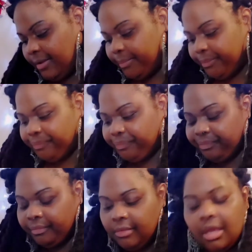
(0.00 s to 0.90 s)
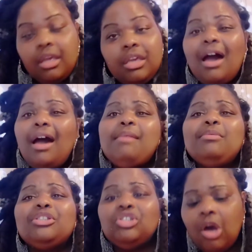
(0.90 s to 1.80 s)
up. Y'all, it
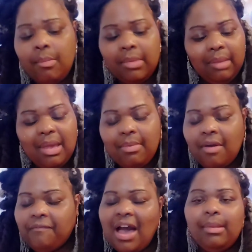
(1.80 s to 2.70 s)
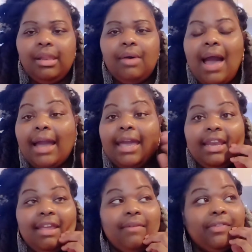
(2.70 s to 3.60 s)
was so many people in Five Below. I
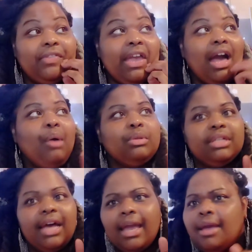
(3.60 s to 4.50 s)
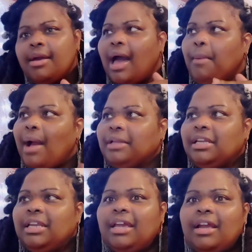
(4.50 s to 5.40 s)
can't even think. I was like, I walked
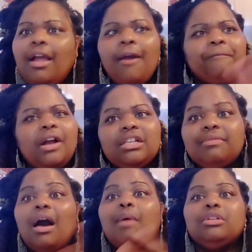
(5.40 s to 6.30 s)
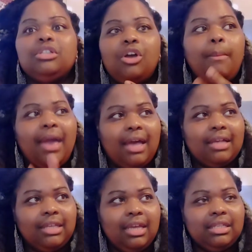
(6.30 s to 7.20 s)
in there. First of all, it was no
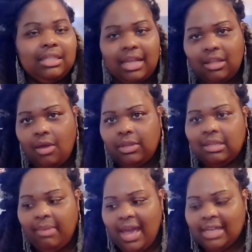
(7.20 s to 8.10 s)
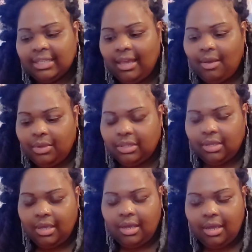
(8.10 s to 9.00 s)
baskets. Like, only the basket with
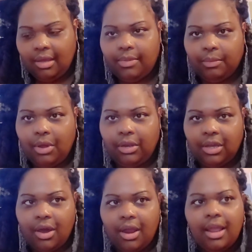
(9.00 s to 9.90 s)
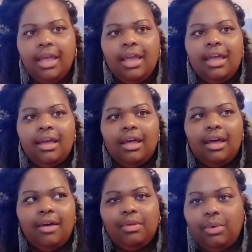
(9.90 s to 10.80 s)
the rally cart.
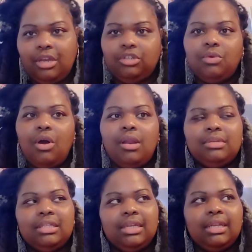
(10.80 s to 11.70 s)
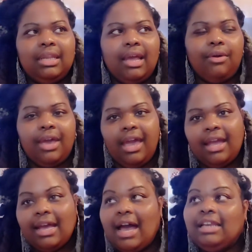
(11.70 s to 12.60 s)
The one that you roll. And I'm just thinking, like,
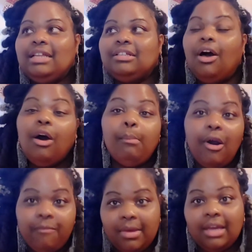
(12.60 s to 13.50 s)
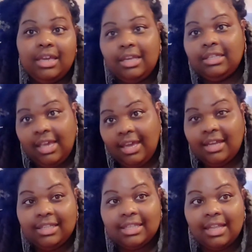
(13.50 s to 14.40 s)
okay, I need to hold both my kids'
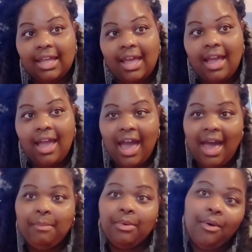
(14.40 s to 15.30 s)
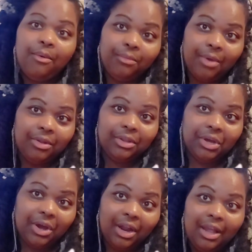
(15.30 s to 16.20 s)
hands. How I'm going to roll the
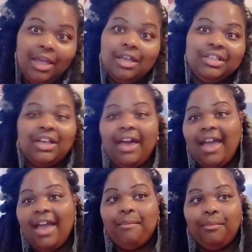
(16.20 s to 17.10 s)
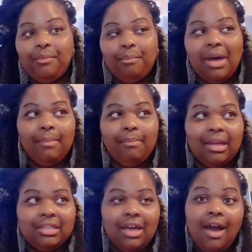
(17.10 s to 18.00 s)
cart? So I had
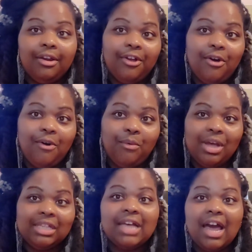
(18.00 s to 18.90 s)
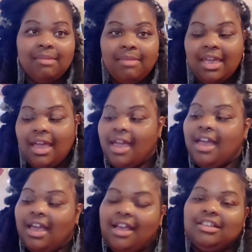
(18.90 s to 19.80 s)
my daughter on one side of me,
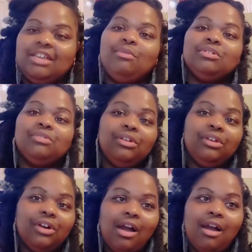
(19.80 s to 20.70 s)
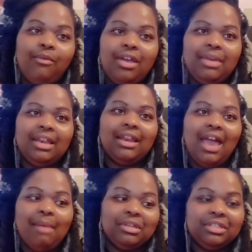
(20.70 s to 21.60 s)
and she was rolling the cart with me. And then I
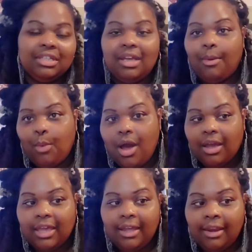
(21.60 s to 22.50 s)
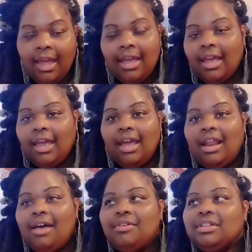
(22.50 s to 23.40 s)
had my son walking.
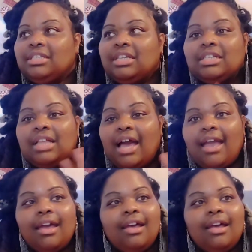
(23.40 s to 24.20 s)
And I was just like,